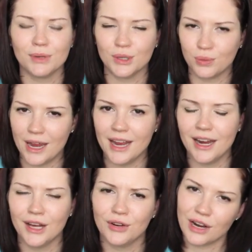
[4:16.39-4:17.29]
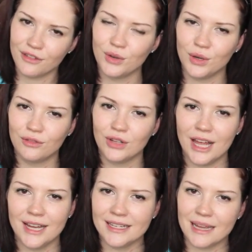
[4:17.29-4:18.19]
between a graphic novel
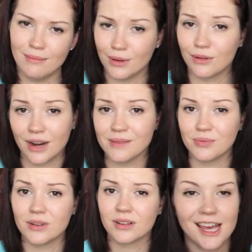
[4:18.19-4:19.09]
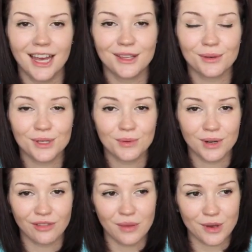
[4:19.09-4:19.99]
and a middle grade book. It's also
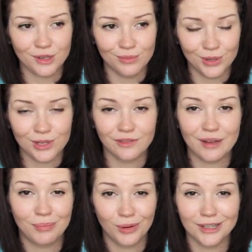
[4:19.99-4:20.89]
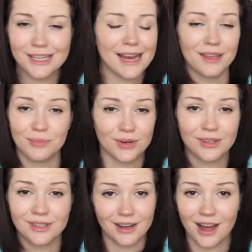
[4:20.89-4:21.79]
one of the most beautifully put together
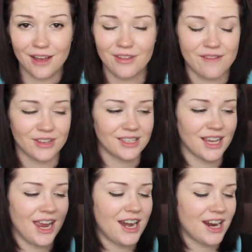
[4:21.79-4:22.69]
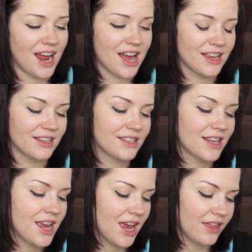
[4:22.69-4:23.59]
books that I've ever seen. It
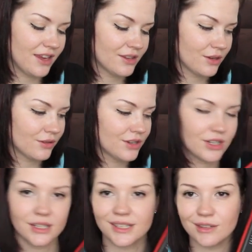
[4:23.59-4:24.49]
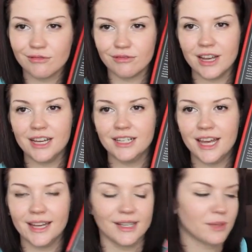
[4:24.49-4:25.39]
has these gorgeous red
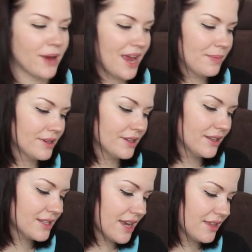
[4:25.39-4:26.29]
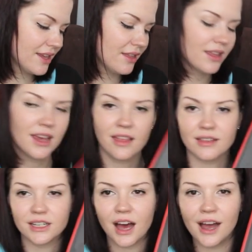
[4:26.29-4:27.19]
end papers, and then
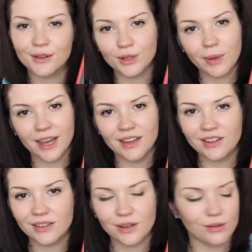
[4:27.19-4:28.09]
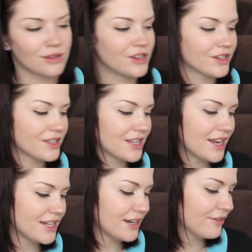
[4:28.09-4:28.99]
the title page is gorgeous,
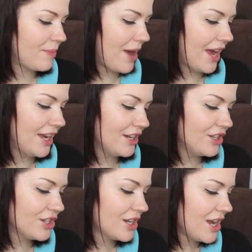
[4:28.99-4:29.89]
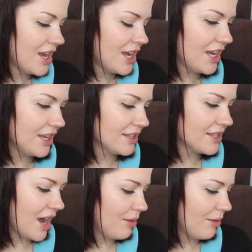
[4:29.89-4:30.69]
and every page is